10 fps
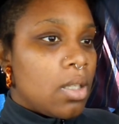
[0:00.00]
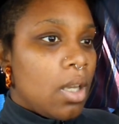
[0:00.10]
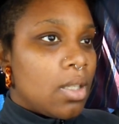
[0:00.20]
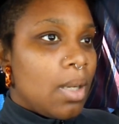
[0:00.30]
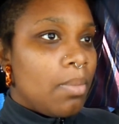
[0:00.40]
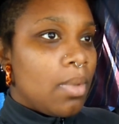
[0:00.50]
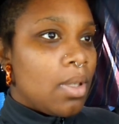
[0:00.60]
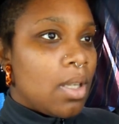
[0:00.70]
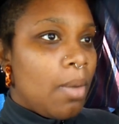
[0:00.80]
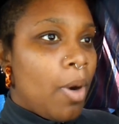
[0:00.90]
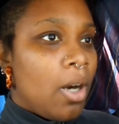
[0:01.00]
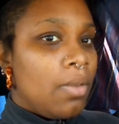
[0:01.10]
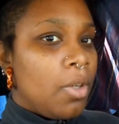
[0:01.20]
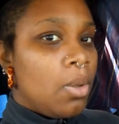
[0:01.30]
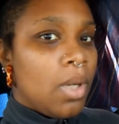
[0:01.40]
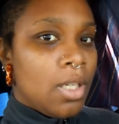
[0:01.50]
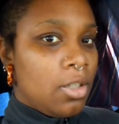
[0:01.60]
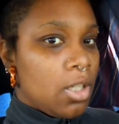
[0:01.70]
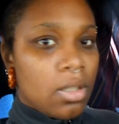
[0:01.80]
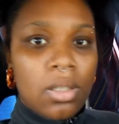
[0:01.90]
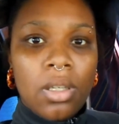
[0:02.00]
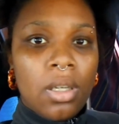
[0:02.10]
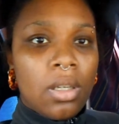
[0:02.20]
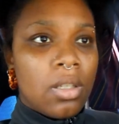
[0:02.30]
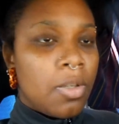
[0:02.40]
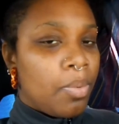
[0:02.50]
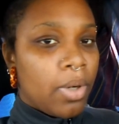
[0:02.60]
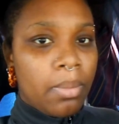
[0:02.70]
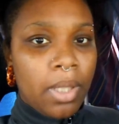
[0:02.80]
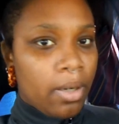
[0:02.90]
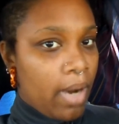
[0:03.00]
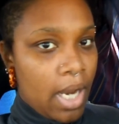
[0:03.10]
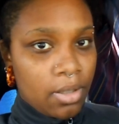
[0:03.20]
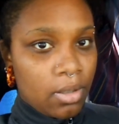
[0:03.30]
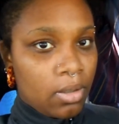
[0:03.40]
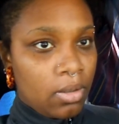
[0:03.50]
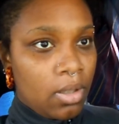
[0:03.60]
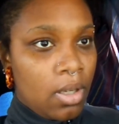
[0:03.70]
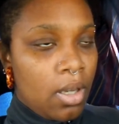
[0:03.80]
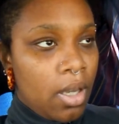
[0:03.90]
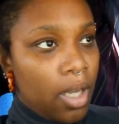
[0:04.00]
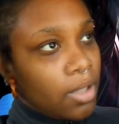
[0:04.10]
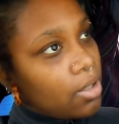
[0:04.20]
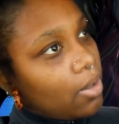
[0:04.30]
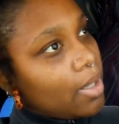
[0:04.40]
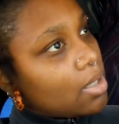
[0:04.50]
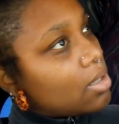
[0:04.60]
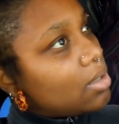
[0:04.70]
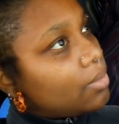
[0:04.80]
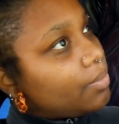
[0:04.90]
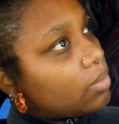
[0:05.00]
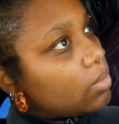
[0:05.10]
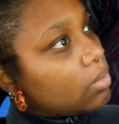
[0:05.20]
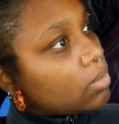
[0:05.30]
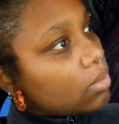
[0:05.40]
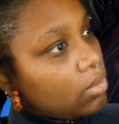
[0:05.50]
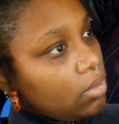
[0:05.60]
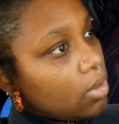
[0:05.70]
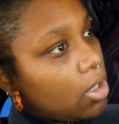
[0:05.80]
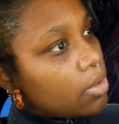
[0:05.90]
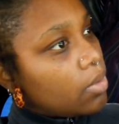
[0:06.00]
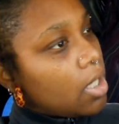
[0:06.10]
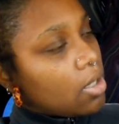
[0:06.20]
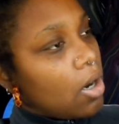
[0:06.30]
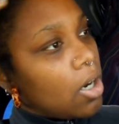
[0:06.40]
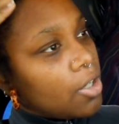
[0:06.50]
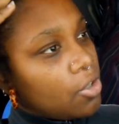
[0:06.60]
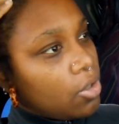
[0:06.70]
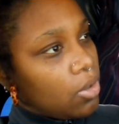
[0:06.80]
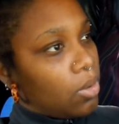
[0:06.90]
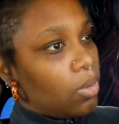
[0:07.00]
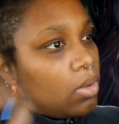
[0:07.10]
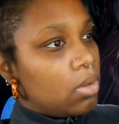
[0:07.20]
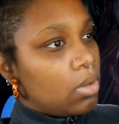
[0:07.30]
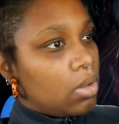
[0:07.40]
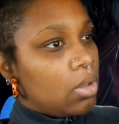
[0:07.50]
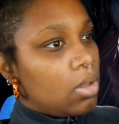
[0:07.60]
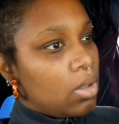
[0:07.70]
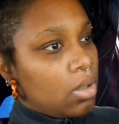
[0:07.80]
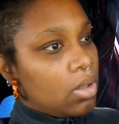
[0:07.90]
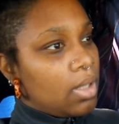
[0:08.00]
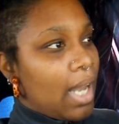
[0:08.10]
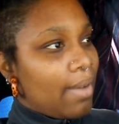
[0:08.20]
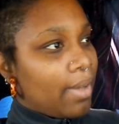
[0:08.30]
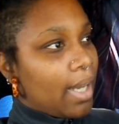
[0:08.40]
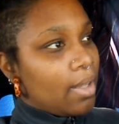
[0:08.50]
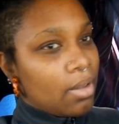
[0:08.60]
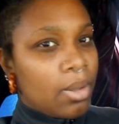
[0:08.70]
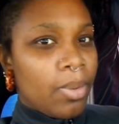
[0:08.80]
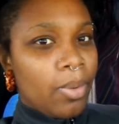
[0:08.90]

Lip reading: a part of you is just supremely irrational. And so it's hard to navigate through